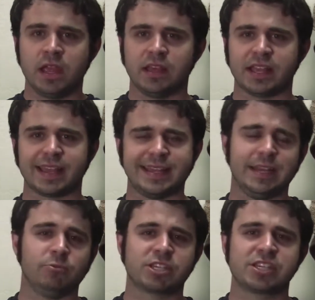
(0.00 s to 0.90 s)
Like,
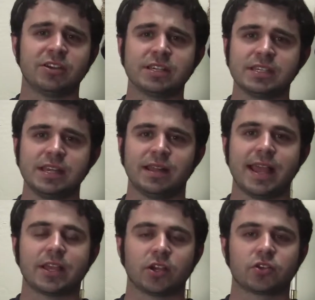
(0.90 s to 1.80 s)
it was seriously
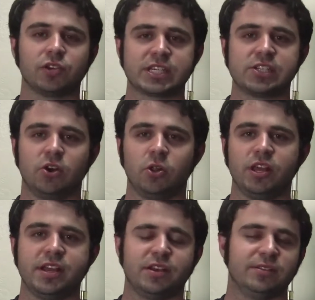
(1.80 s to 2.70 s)
like Chris
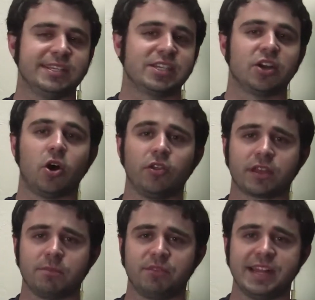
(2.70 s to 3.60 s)
Nolan listened to all the
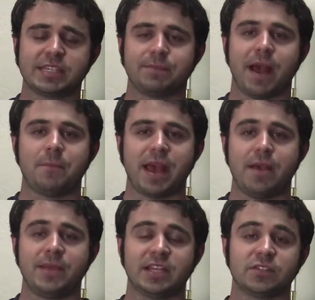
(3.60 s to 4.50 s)
complaints about
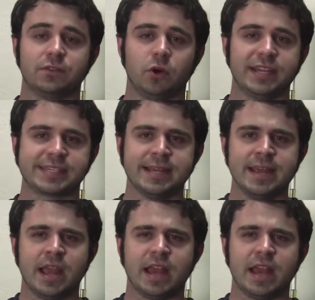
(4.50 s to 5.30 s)
Batman's voice,